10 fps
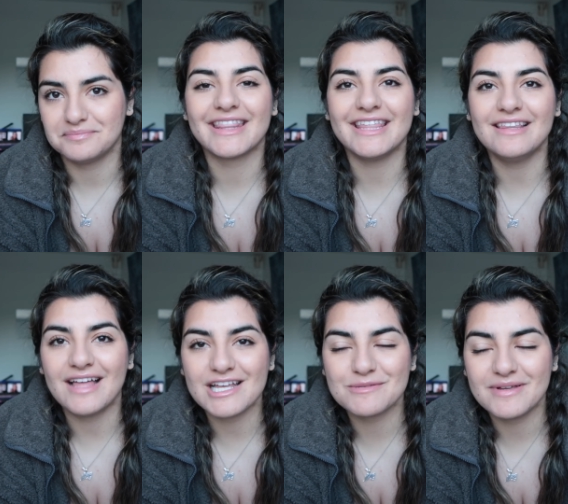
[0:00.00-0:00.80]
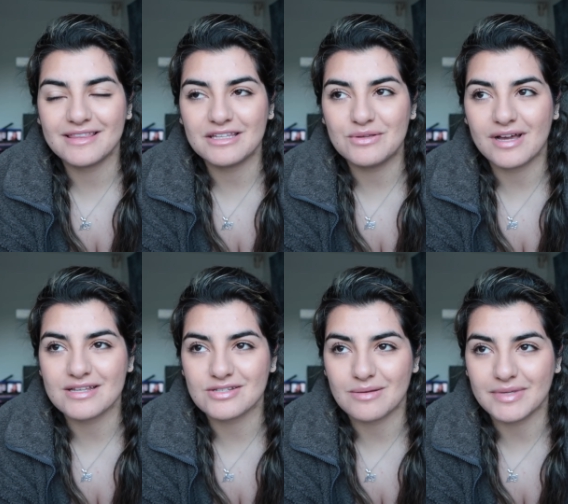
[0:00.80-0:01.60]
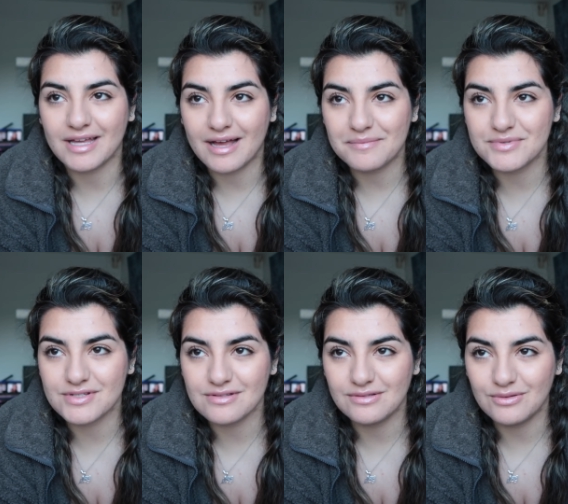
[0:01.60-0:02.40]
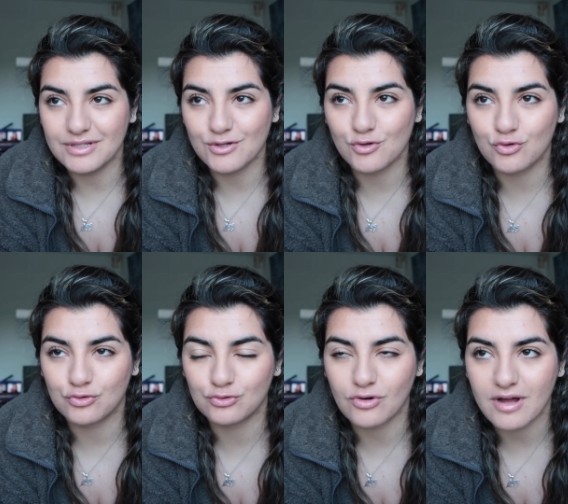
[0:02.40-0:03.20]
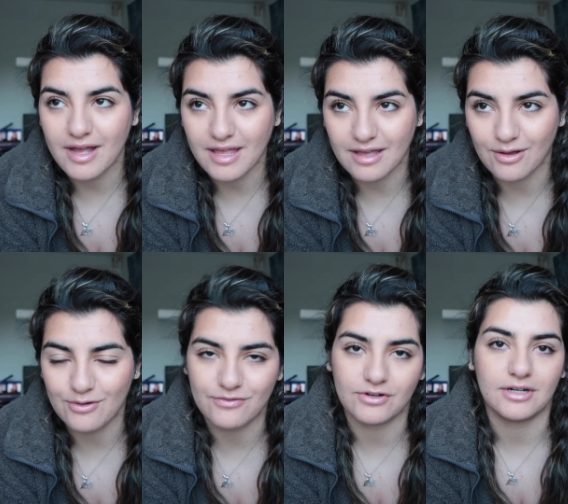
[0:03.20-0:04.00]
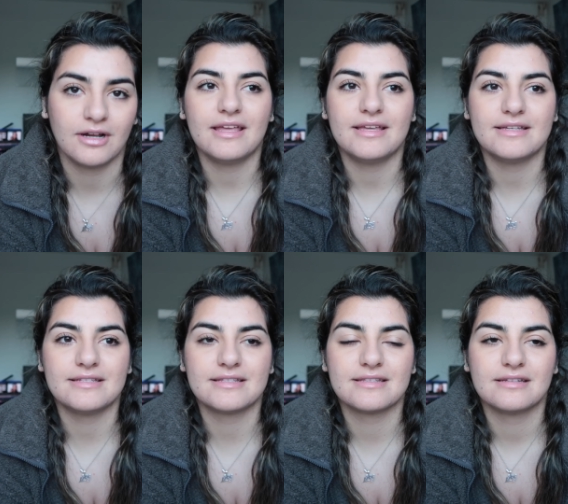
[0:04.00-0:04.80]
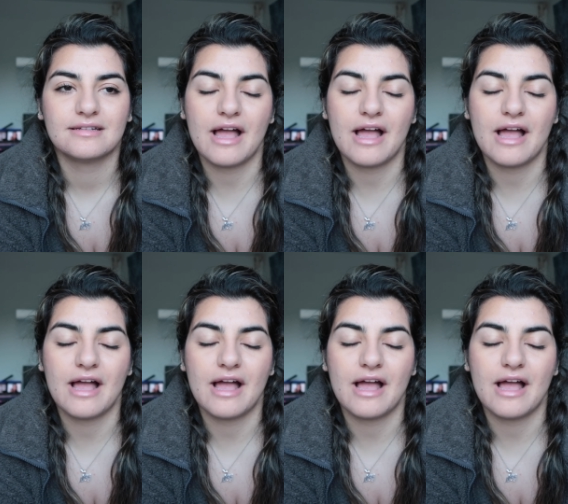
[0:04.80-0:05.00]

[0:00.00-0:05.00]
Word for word: The last bit that you guys saw me absolutely crying over is,